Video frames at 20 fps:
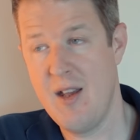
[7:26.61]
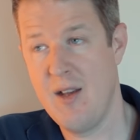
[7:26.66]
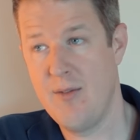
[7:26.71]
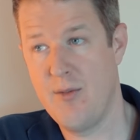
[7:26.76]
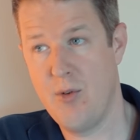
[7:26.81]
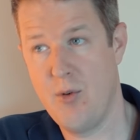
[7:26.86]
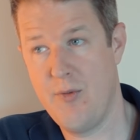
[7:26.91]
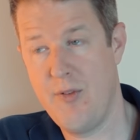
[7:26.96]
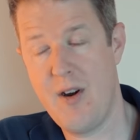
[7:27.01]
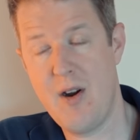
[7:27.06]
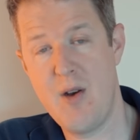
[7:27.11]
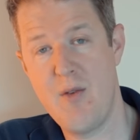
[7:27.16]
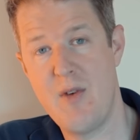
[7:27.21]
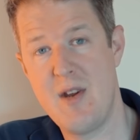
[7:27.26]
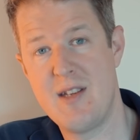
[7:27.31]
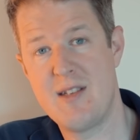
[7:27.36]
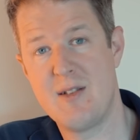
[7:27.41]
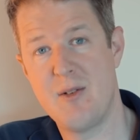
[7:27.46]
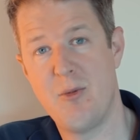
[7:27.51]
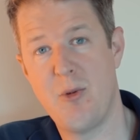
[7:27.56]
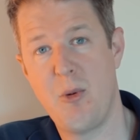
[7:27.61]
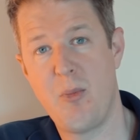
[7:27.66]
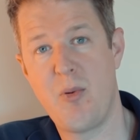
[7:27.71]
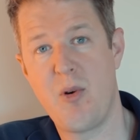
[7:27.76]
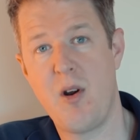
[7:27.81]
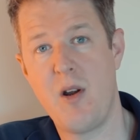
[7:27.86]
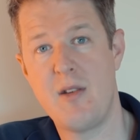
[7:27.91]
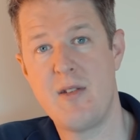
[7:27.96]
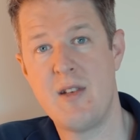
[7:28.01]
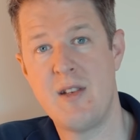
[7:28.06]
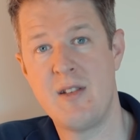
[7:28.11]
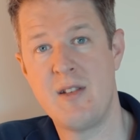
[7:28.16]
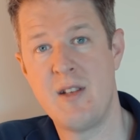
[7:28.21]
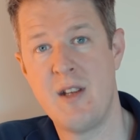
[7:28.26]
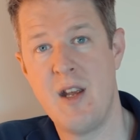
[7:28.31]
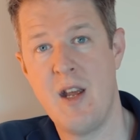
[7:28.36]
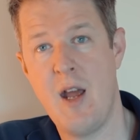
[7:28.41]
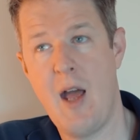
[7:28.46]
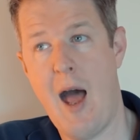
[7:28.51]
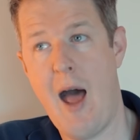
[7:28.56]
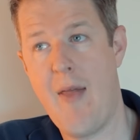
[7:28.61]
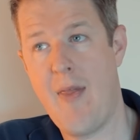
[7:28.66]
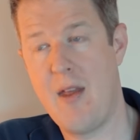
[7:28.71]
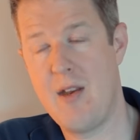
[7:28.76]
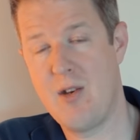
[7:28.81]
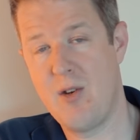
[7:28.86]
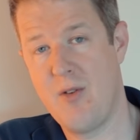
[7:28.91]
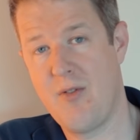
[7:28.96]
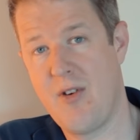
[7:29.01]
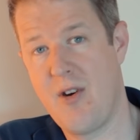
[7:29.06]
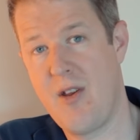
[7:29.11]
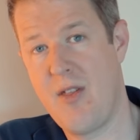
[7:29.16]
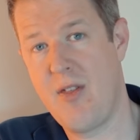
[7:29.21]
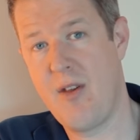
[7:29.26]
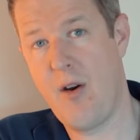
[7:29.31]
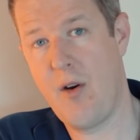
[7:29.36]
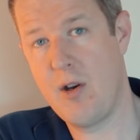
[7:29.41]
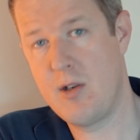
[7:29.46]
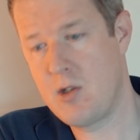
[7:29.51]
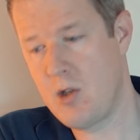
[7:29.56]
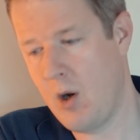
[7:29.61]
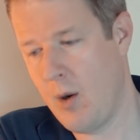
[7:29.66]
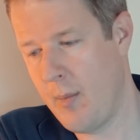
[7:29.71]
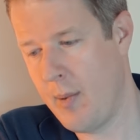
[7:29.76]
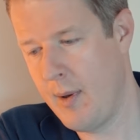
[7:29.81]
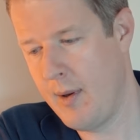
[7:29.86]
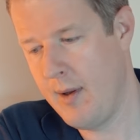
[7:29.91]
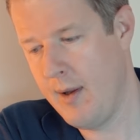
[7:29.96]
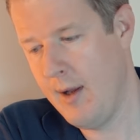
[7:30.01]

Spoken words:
for very reasonable prices and they do a very thorough job.